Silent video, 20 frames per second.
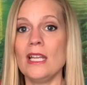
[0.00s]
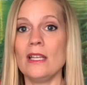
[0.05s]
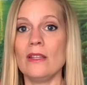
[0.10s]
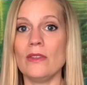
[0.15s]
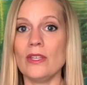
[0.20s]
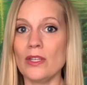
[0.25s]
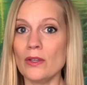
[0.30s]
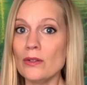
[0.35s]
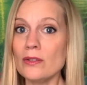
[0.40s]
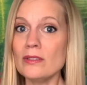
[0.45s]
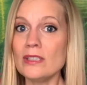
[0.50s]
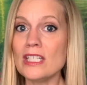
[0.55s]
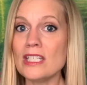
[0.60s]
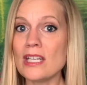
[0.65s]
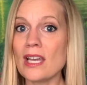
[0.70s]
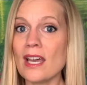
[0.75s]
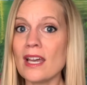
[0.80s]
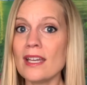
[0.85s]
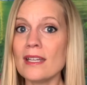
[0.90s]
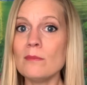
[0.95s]
The only
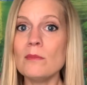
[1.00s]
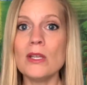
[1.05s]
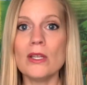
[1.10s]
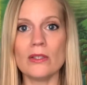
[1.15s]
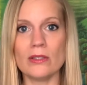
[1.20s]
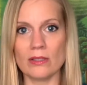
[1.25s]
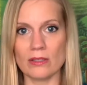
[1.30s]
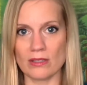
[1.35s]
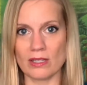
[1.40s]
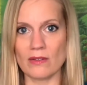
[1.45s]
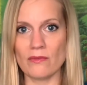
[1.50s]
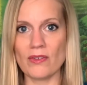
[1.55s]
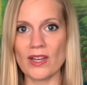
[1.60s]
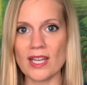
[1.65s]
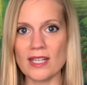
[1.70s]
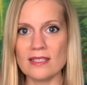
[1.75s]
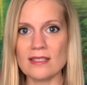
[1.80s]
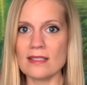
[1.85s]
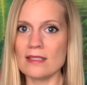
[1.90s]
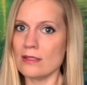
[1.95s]
time your
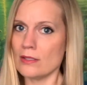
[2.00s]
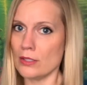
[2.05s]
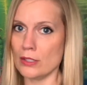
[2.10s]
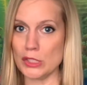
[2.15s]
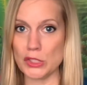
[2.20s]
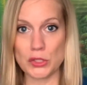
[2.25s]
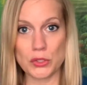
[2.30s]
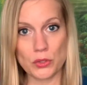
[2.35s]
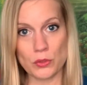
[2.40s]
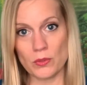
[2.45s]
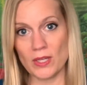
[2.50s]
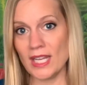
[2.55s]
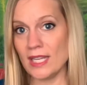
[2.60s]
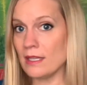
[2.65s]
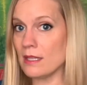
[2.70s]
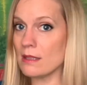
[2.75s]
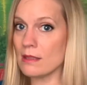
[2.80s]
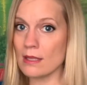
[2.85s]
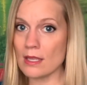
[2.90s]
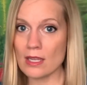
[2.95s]
advice is going to do
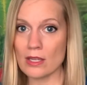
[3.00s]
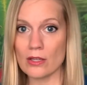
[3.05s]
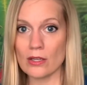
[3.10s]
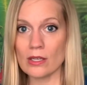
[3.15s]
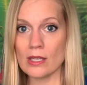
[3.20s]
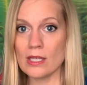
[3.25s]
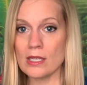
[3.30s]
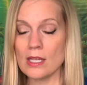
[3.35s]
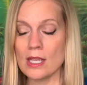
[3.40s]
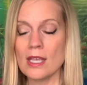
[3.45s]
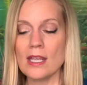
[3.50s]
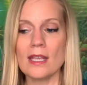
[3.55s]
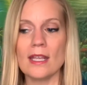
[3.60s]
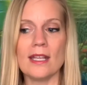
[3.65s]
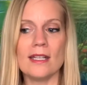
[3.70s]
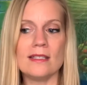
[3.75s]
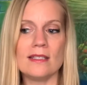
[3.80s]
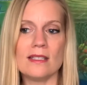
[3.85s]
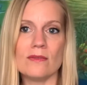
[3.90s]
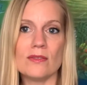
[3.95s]
anything good
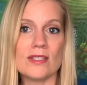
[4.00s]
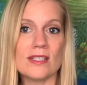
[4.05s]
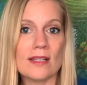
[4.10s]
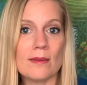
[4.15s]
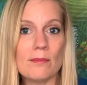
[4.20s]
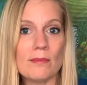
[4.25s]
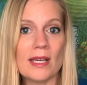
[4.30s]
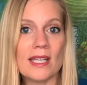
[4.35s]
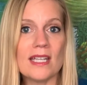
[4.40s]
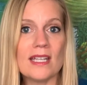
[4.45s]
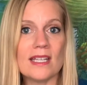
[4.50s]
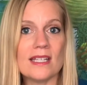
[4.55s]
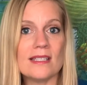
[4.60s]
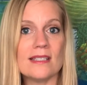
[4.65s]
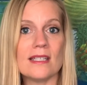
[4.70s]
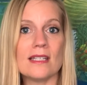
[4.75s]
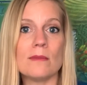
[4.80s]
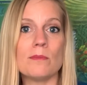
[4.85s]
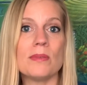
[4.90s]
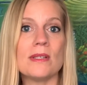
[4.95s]
is if somebody is
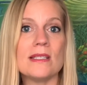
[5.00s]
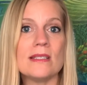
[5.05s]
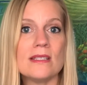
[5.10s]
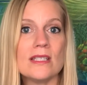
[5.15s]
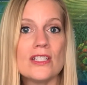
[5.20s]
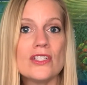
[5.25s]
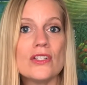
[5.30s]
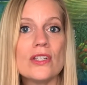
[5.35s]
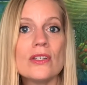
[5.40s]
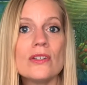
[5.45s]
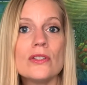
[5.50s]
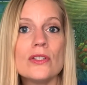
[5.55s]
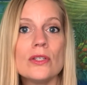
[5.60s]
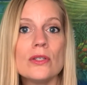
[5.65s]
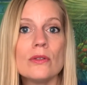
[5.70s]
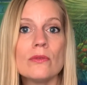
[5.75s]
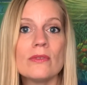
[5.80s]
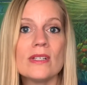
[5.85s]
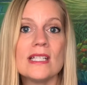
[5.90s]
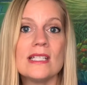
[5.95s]
in a position
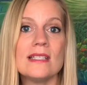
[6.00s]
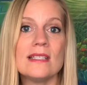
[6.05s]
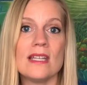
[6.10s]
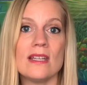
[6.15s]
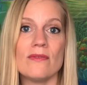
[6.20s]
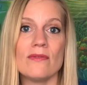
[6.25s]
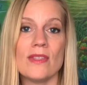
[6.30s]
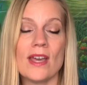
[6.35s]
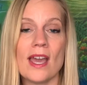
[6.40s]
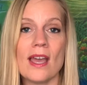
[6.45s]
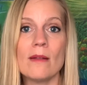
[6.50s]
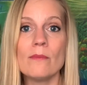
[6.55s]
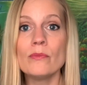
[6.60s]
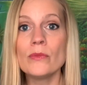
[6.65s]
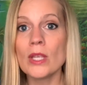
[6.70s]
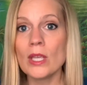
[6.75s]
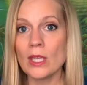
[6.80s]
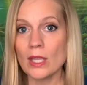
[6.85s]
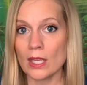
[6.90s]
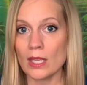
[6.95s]
to receive that.
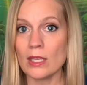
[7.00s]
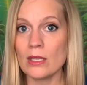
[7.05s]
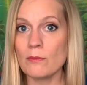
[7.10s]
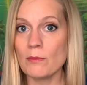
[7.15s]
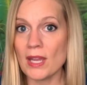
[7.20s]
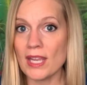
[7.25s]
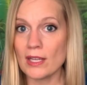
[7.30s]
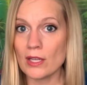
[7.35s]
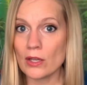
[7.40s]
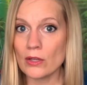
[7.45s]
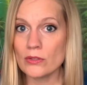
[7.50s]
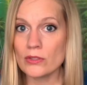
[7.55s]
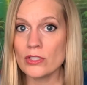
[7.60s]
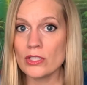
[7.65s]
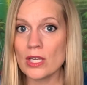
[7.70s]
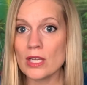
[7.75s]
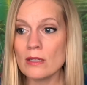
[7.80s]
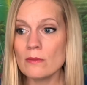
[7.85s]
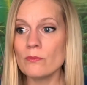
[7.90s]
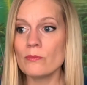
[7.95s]
In my
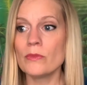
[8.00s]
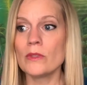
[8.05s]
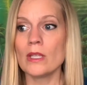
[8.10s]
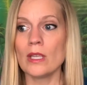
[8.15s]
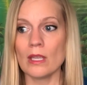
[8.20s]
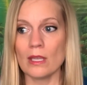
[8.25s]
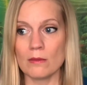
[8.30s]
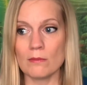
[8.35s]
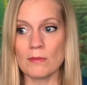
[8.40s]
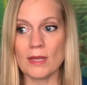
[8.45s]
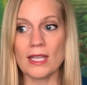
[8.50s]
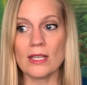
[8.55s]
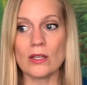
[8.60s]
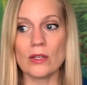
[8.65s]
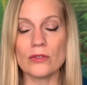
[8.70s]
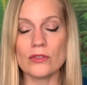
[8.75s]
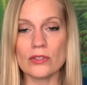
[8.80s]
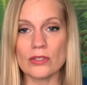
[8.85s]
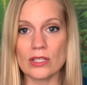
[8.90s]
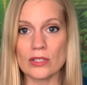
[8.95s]
coaching
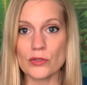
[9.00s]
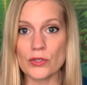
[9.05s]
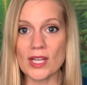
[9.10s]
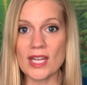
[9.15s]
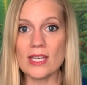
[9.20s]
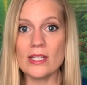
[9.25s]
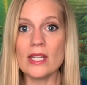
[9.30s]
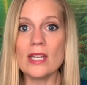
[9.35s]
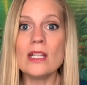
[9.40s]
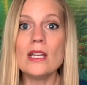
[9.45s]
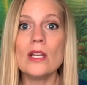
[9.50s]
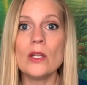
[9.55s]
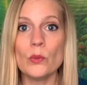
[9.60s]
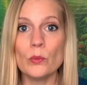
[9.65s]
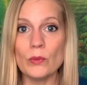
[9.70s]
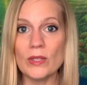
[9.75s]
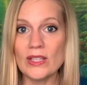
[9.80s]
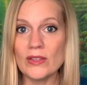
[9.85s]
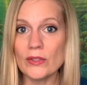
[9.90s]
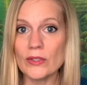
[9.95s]
training,
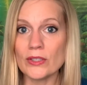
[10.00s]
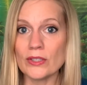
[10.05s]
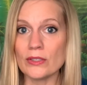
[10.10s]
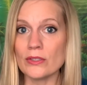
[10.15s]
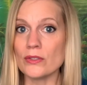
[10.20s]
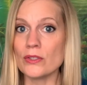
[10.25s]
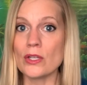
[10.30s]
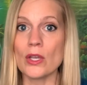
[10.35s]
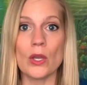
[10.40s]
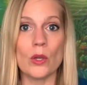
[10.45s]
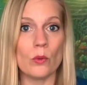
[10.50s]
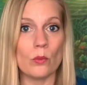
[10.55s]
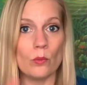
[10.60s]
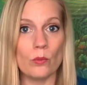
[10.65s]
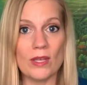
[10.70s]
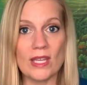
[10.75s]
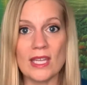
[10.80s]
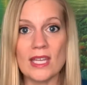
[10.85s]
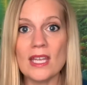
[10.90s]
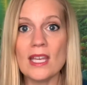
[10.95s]
we learned
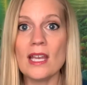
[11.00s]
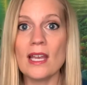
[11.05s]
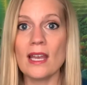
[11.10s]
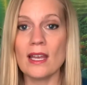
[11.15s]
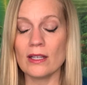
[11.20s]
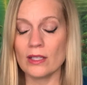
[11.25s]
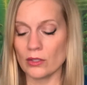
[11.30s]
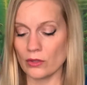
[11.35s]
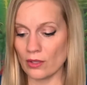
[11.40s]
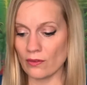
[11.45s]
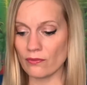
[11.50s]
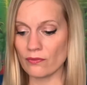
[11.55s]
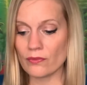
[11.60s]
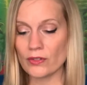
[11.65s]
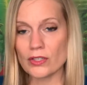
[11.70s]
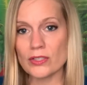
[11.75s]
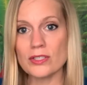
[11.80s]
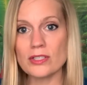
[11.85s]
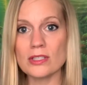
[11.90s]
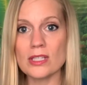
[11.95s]
the
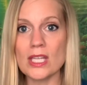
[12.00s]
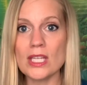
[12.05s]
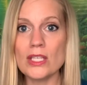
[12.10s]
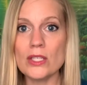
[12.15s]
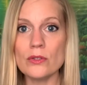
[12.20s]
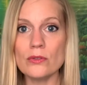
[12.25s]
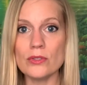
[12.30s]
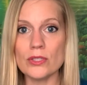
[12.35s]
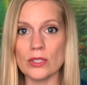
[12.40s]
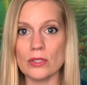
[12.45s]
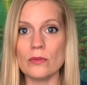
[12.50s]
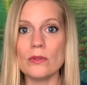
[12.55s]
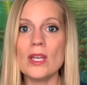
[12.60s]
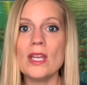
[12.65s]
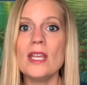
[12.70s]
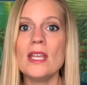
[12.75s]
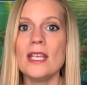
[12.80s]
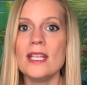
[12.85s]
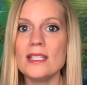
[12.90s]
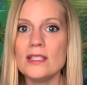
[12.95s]
first thing you do
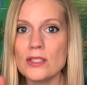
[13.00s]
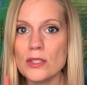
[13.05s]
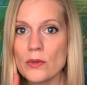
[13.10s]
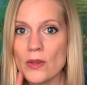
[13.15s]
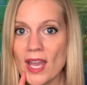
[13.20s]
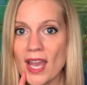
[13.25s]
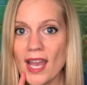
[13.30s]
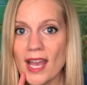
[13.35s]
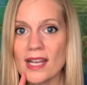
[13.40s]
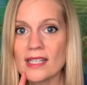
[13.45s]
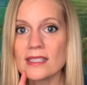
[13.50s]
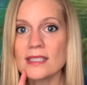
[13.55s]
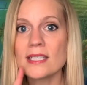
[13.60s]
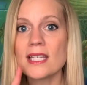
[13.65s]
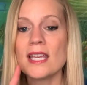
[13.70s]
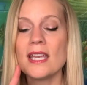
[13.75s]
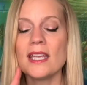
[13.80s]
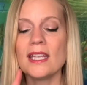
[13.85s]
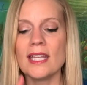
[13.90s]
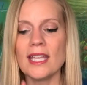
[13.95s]
is you ask,
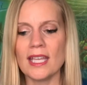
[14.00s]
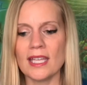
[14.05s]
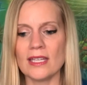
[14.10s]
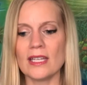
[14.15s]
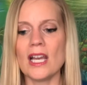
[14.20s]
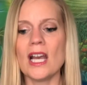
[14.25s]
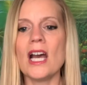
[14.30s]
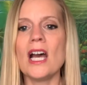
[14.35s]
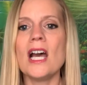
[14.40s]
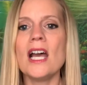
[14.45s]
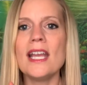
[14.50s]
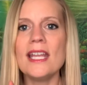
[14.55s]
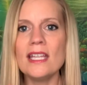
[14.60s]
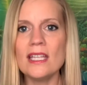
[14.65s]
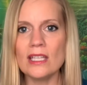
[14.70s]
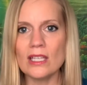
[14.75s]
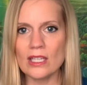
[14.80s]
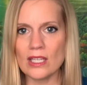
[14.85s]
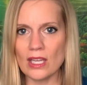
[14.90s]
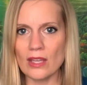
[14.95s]
can I
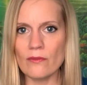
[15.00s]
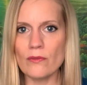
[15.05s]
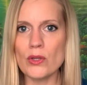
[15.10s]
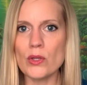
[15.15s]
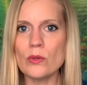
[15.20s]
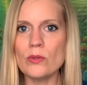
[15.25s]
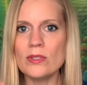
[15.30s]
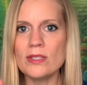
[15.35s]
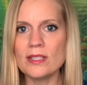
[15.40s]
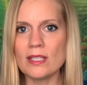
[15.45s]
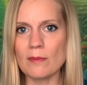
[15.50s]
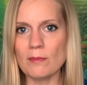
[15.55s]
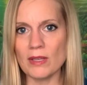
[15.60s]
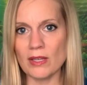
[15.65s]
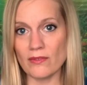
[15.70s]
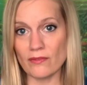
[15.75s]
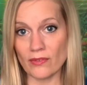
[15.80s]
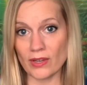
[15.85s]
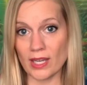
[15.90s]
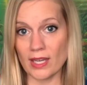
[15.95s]
give you some
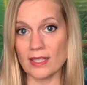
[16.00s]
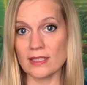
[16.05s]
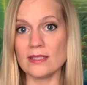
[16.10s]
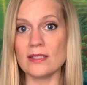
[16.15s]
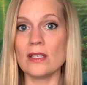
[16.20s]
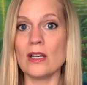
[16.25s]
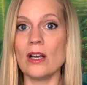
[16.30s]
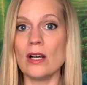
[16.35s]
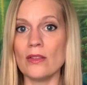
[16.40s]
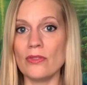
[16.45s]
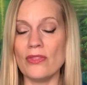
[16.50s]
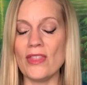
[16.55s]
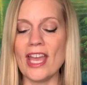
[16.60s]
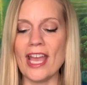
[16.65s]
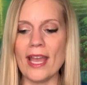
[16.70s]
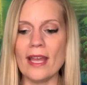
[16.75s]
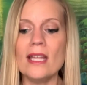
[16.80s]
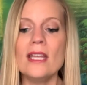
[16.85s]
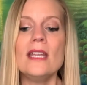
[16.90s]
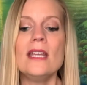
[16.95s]
advice on
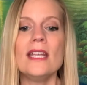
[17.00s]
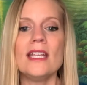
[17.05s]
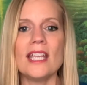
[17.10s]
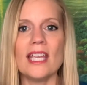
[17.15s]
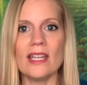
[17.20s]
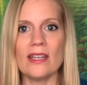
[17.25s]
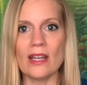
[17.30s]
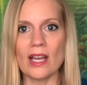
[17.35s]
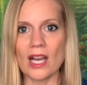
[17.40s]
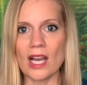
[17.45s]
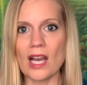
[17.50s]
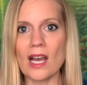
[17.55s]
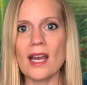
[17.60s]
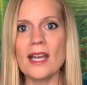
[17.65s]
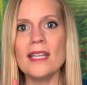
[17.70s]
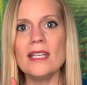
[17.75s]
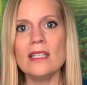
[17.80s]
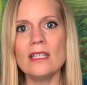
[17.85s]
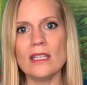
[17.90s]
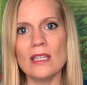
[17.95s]
that? Can
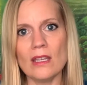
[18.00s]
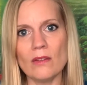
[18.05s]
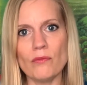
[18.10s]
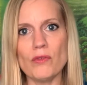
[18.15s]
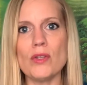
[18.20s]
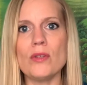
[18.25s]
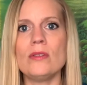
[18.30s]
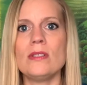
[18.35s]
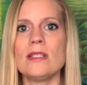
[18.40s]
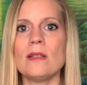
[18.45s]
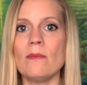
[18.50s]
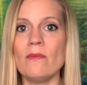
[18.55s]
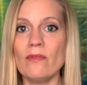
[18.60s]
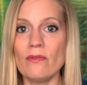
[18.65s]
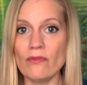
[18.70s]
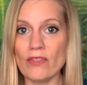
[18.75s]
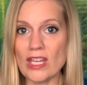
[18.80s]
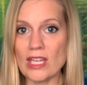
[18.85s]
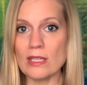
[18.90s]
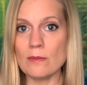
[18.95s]
I give you some
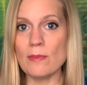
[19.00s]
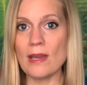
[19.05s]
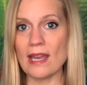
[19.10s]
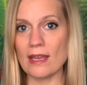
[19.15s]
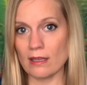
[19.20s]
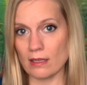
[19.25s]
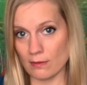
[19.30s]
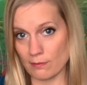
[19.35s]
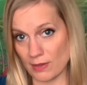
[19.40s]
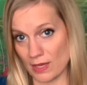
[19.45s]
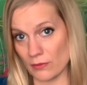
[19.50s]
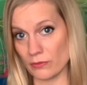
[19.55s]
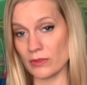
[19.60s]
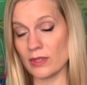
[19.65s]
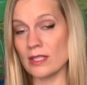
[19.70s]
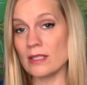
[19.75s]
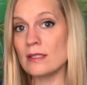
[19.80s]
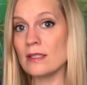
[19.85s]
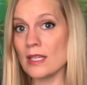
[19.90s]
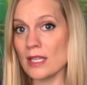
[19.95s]
feedback about
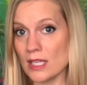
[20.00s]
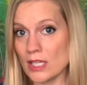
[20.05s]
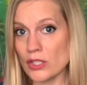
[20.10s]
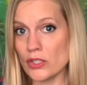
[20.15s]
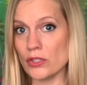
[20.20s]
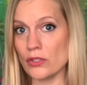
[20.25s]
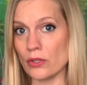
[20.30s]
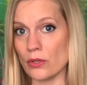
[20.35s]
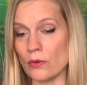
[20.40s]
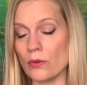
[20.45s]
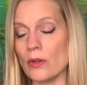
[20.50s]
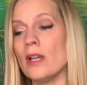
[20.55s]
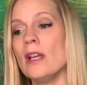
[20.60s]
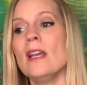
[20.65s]
this issue?